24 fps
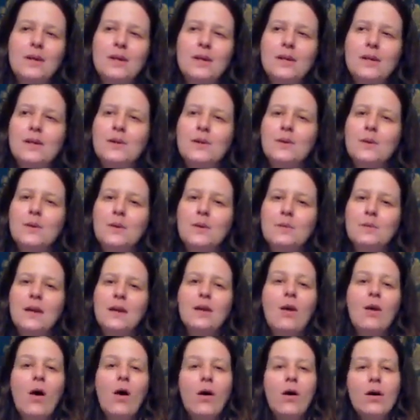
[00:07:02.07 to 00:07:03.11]
You know what I
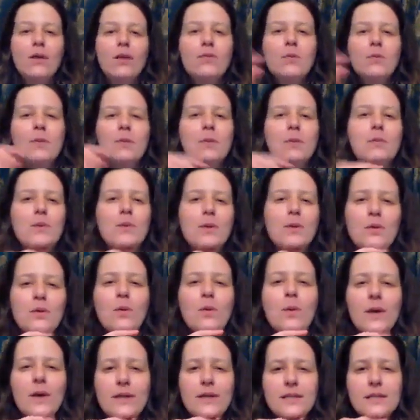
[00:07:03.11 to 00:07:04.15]
mean? I remember it
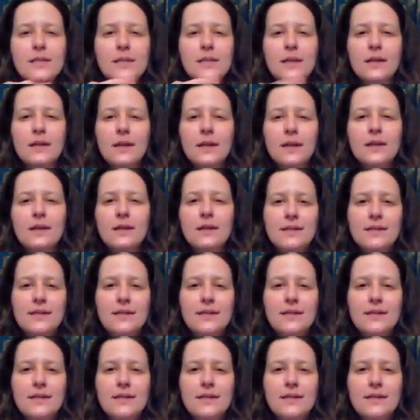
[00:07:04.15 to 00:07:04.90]
quite distinctly as a